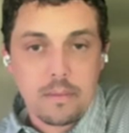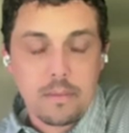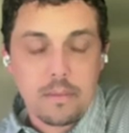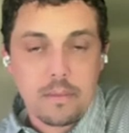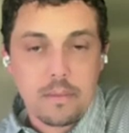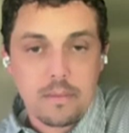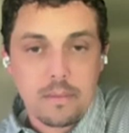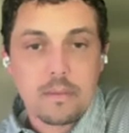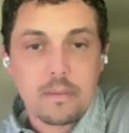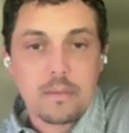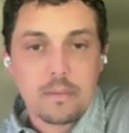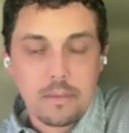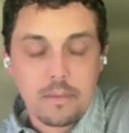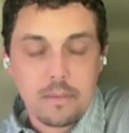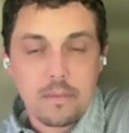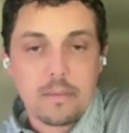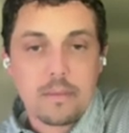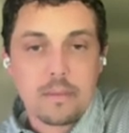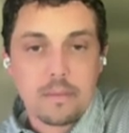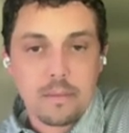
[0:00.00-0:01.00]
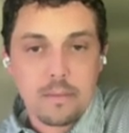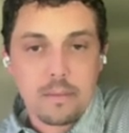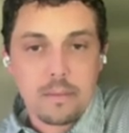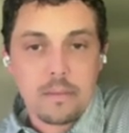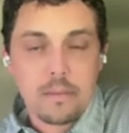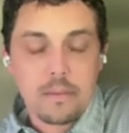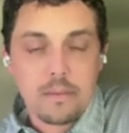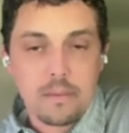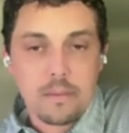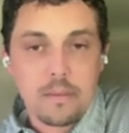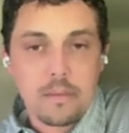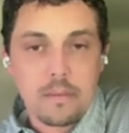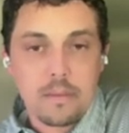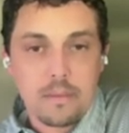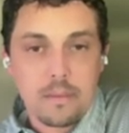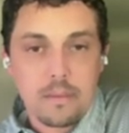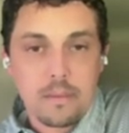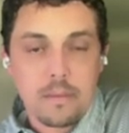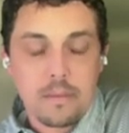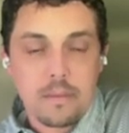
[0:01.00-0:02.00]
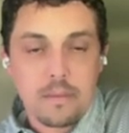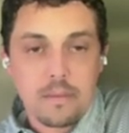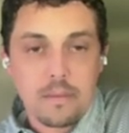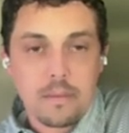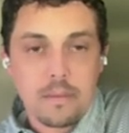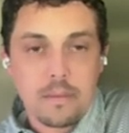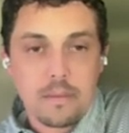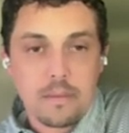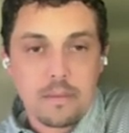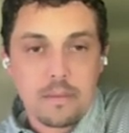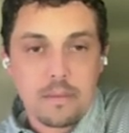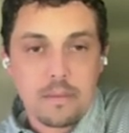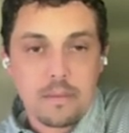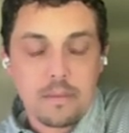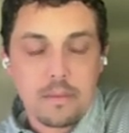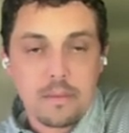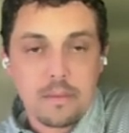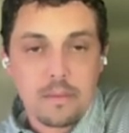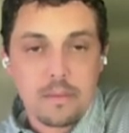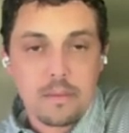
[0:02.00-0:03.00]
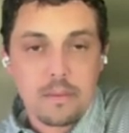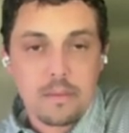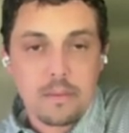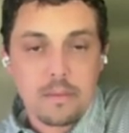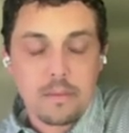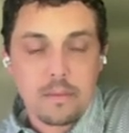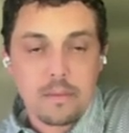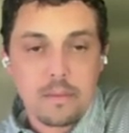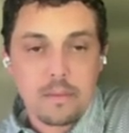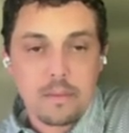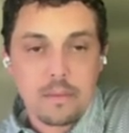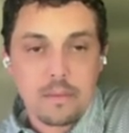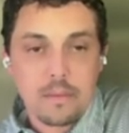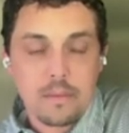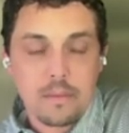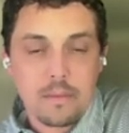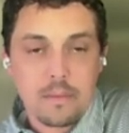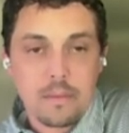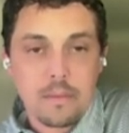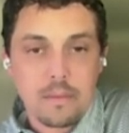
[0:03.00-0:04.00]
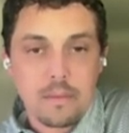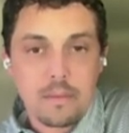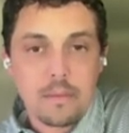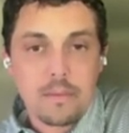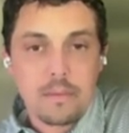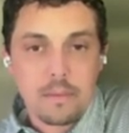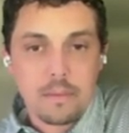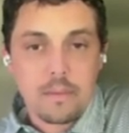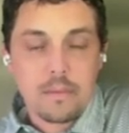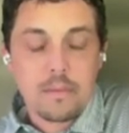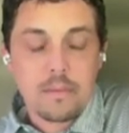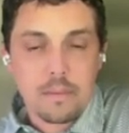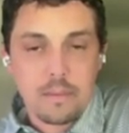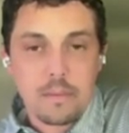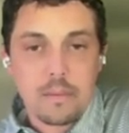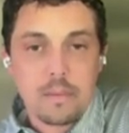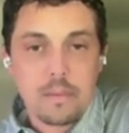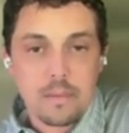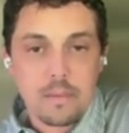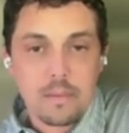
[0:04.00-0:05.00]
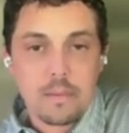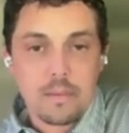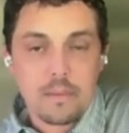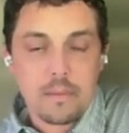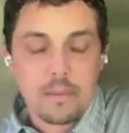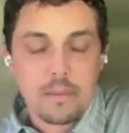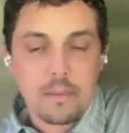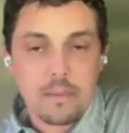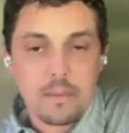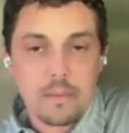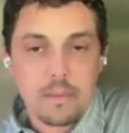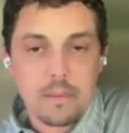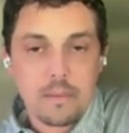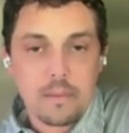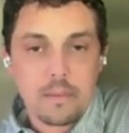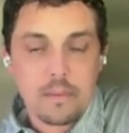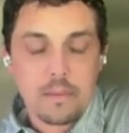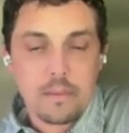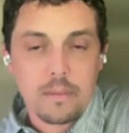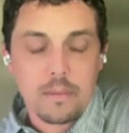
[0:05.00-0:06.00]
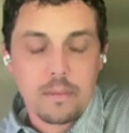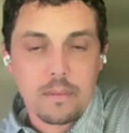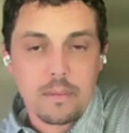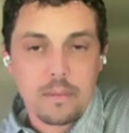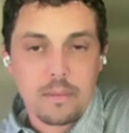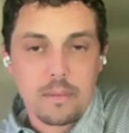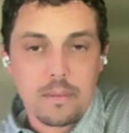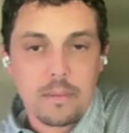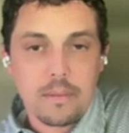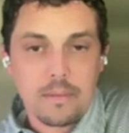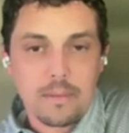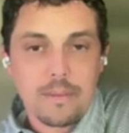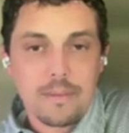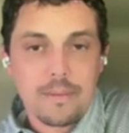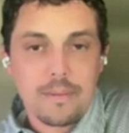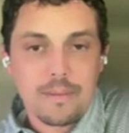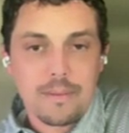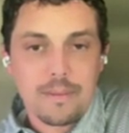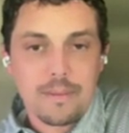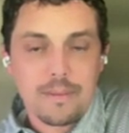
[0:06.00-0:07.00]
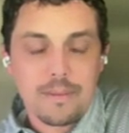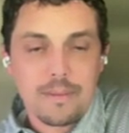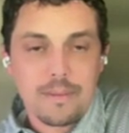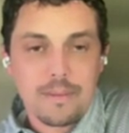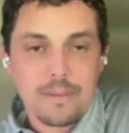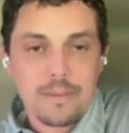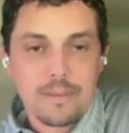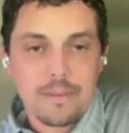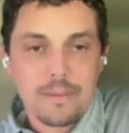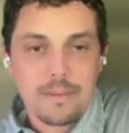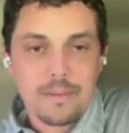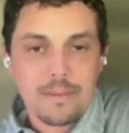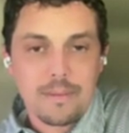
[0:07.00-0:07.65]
The person shown says nothing.